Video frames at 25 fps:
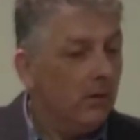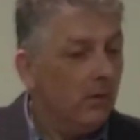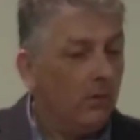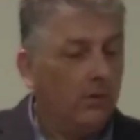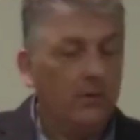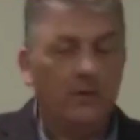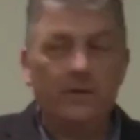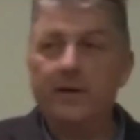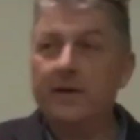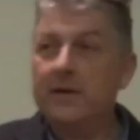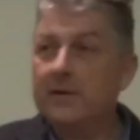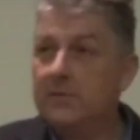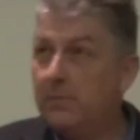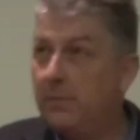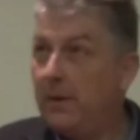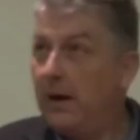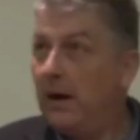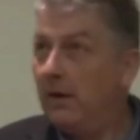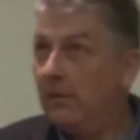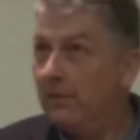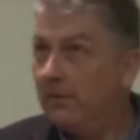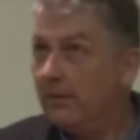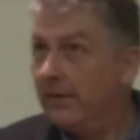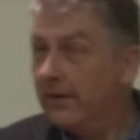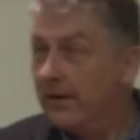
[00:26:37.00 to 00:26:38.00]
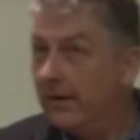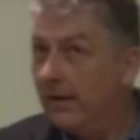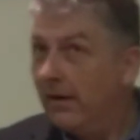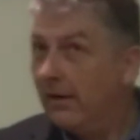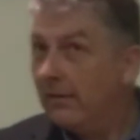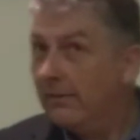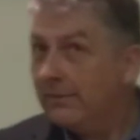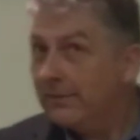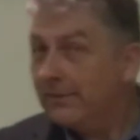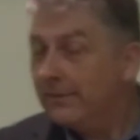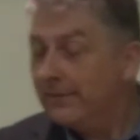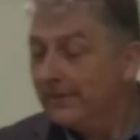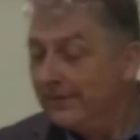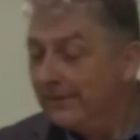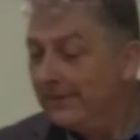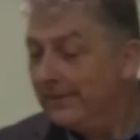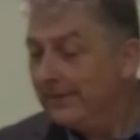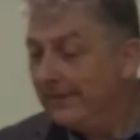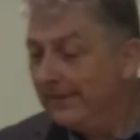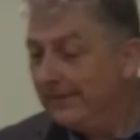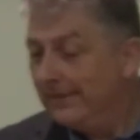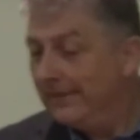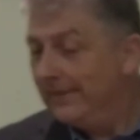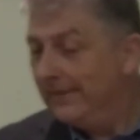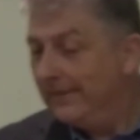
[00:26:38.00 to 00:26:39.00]
although that's powerful enough
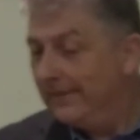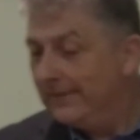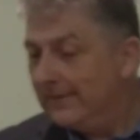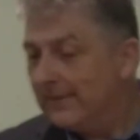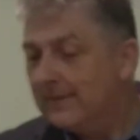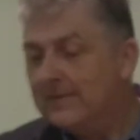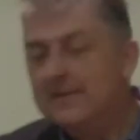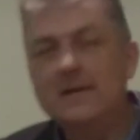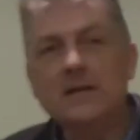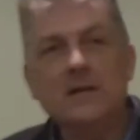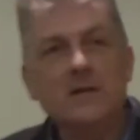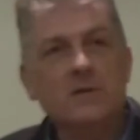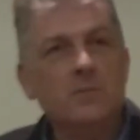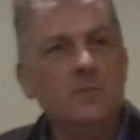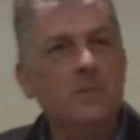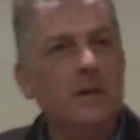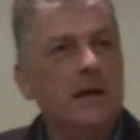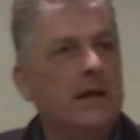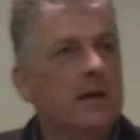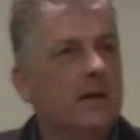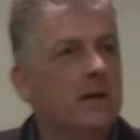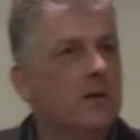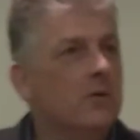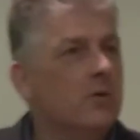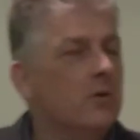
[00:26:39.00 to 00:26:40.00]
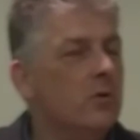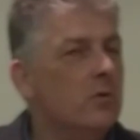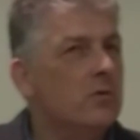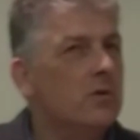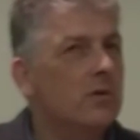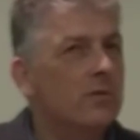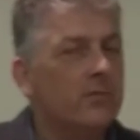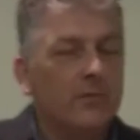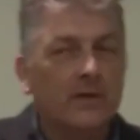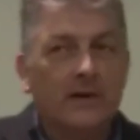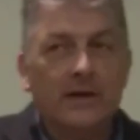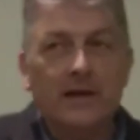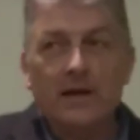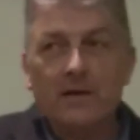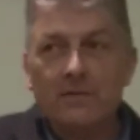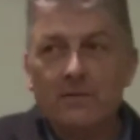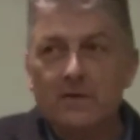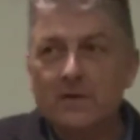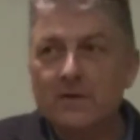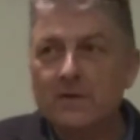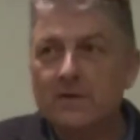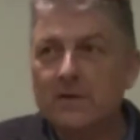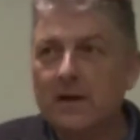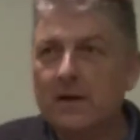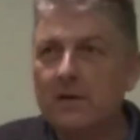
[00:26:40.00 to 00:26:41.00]
to teach me and you to
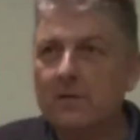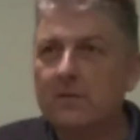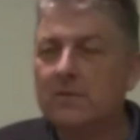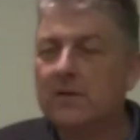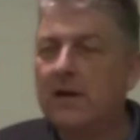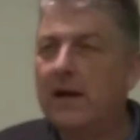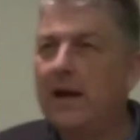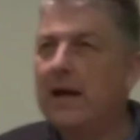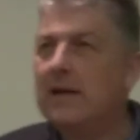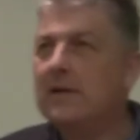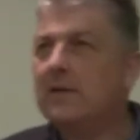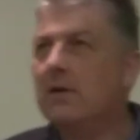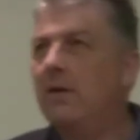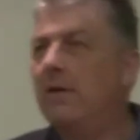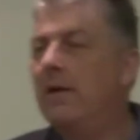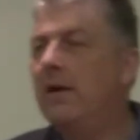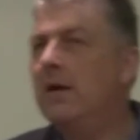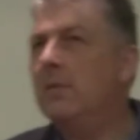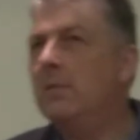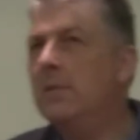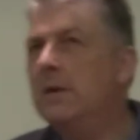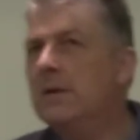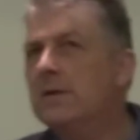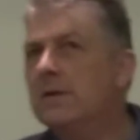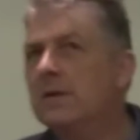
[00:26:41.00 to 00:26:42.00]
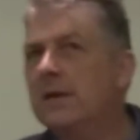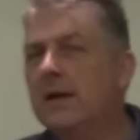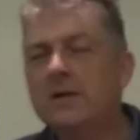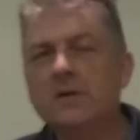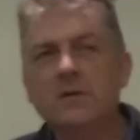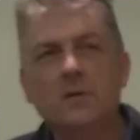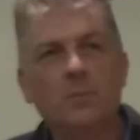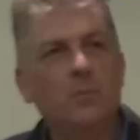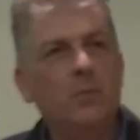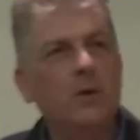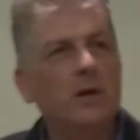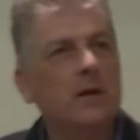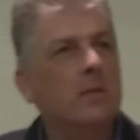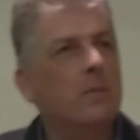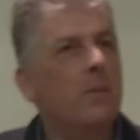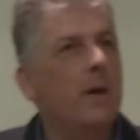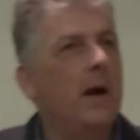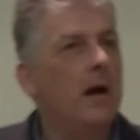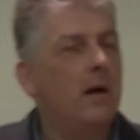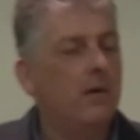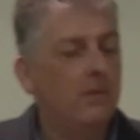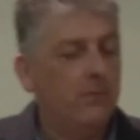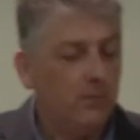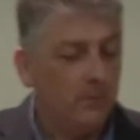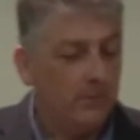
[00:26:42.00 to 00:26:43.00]
forgive instead of to hate our enemies. That's a pretty
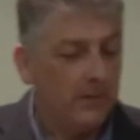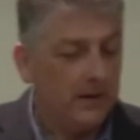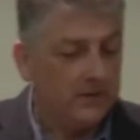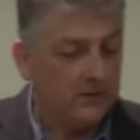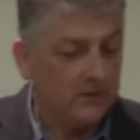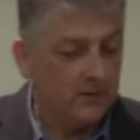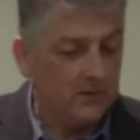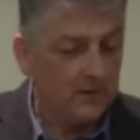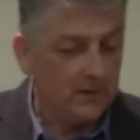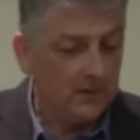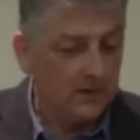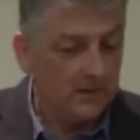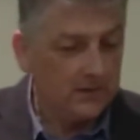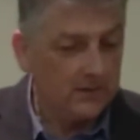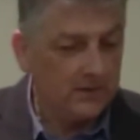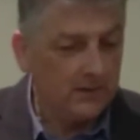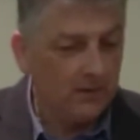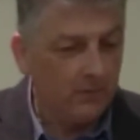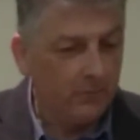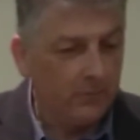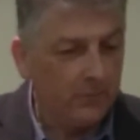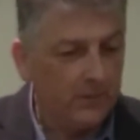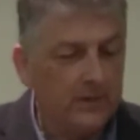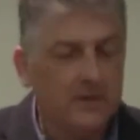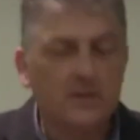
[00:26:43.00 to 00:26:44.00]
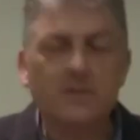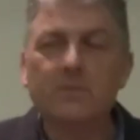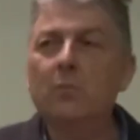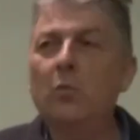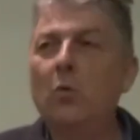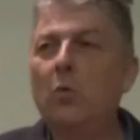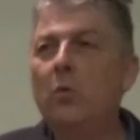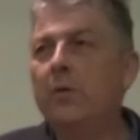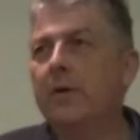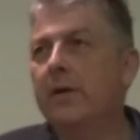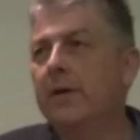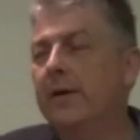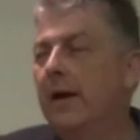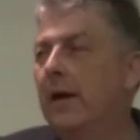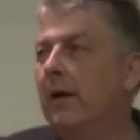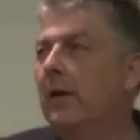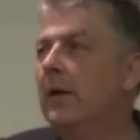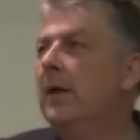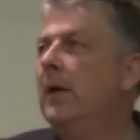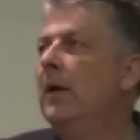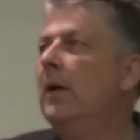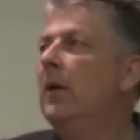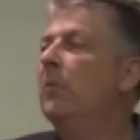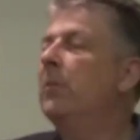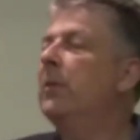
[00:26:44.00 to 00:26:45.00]
powerful message in itself. But there's more than
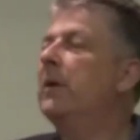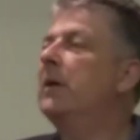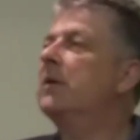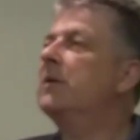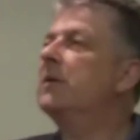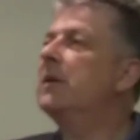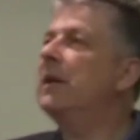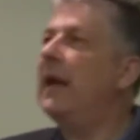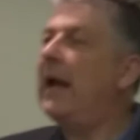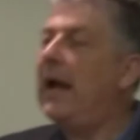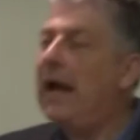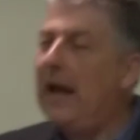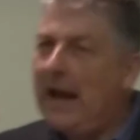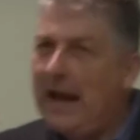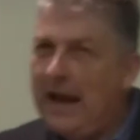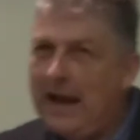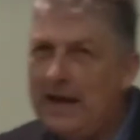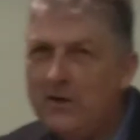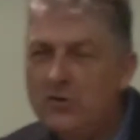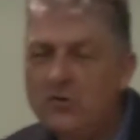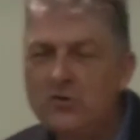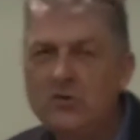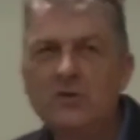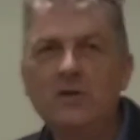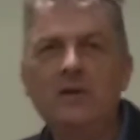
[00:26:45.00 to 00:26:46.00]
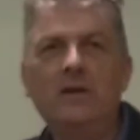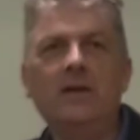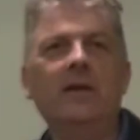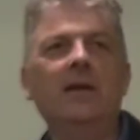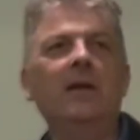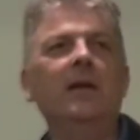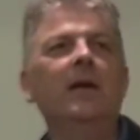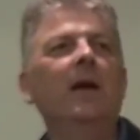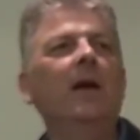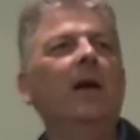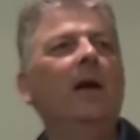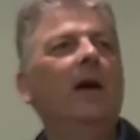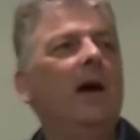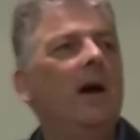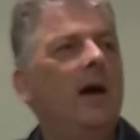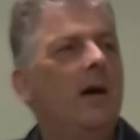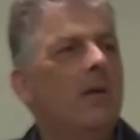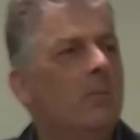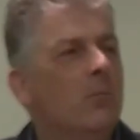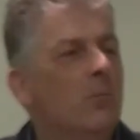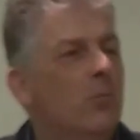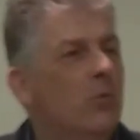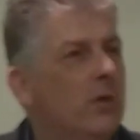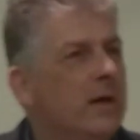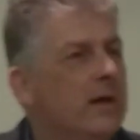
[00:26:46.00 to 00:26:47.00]
that because it actually
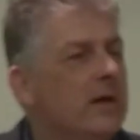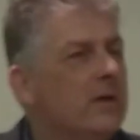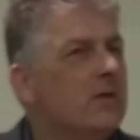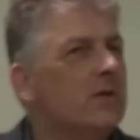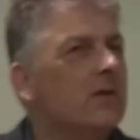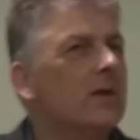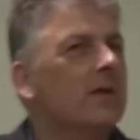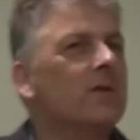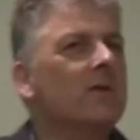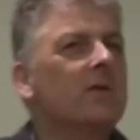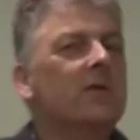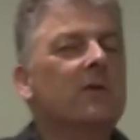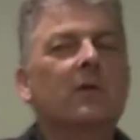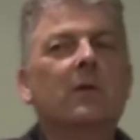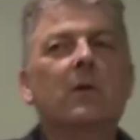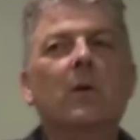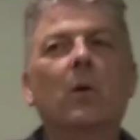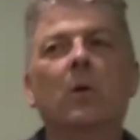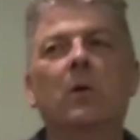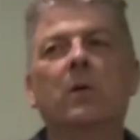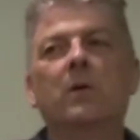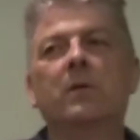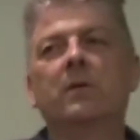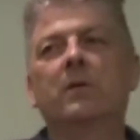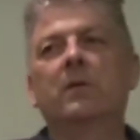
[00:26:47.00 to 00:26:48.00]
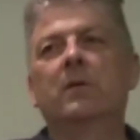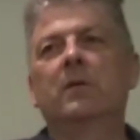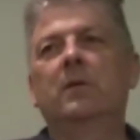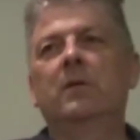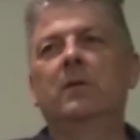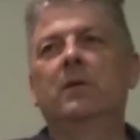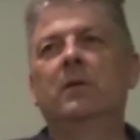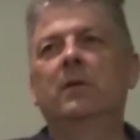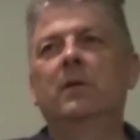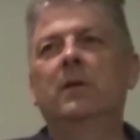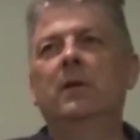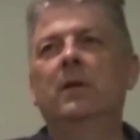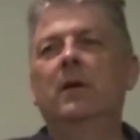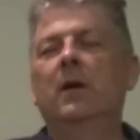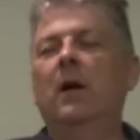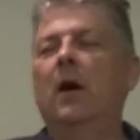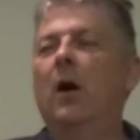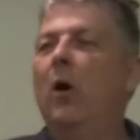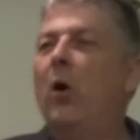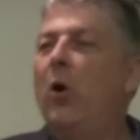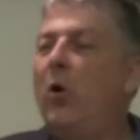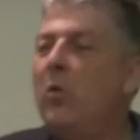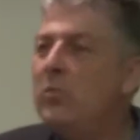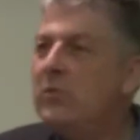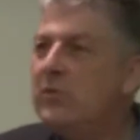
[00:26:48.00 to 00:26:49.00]
brings us to God
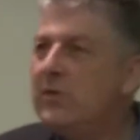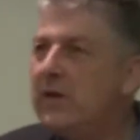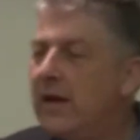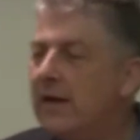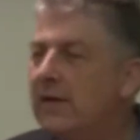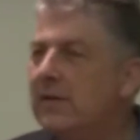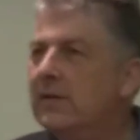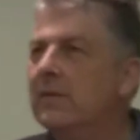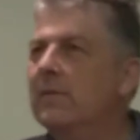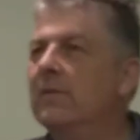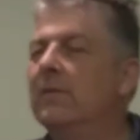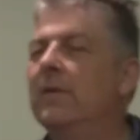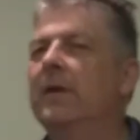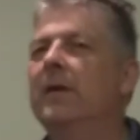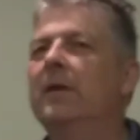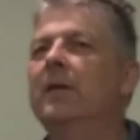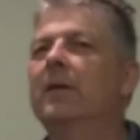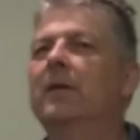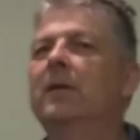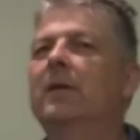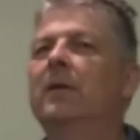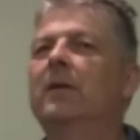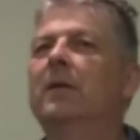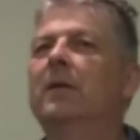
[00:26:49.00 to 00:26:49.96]
objectively.